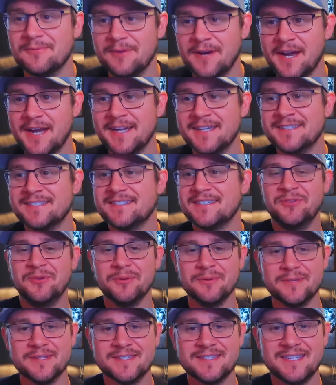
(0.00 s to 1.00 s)
race
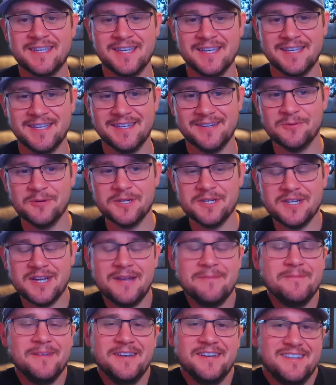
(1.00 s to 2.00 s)
through this heat, which,
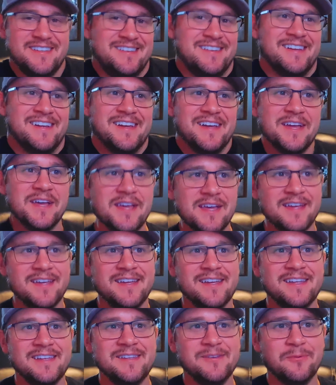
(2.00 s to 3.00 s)
I mean,
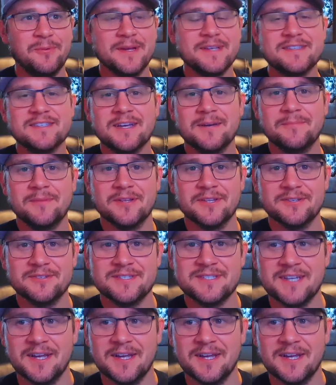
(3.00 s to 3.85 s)
you win some, you lose